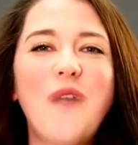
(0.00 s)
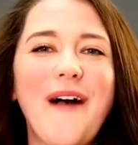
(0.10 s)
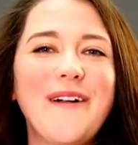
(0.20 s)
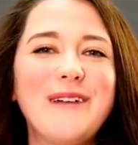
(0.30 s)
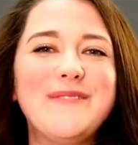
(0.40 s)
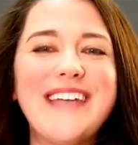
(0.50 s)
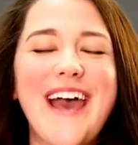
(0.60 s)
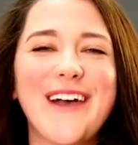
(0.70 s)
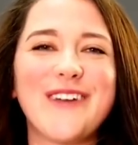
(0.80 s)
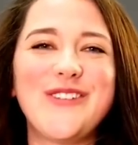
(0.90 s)

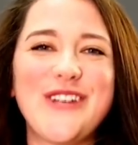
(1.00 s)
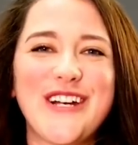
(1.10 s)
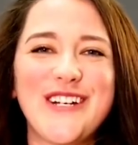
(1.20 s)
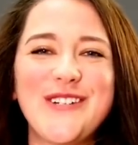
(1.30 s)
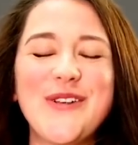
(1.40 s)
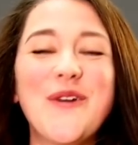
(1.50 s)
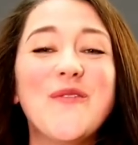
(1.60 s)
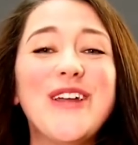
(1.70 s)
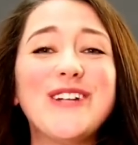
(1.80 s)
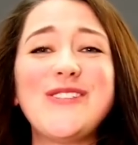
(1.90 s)
Welcome to Echo Church.
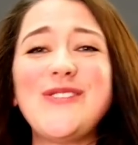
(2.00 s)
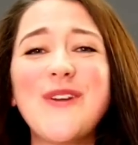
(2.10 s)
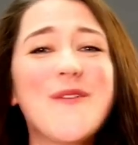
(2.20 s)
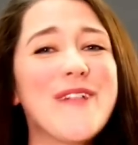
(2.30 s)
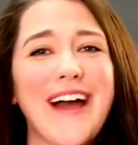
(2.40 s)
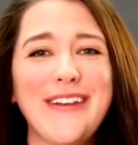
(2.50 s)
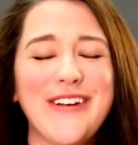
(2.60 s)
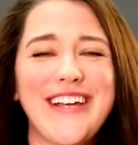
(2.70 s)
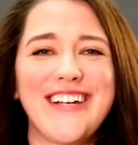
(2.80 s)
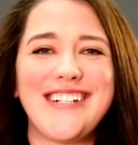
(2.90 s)
We are so
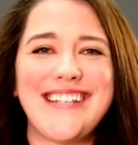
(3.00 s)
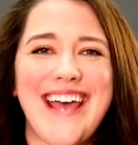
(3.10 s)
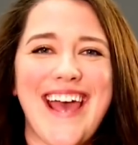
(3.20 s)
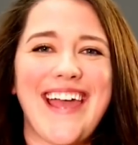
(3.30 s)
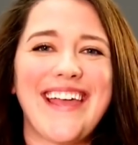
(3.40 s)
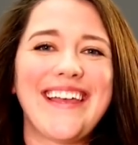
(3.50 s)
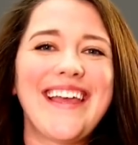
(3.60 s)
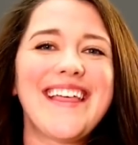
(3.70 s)
glad you're here today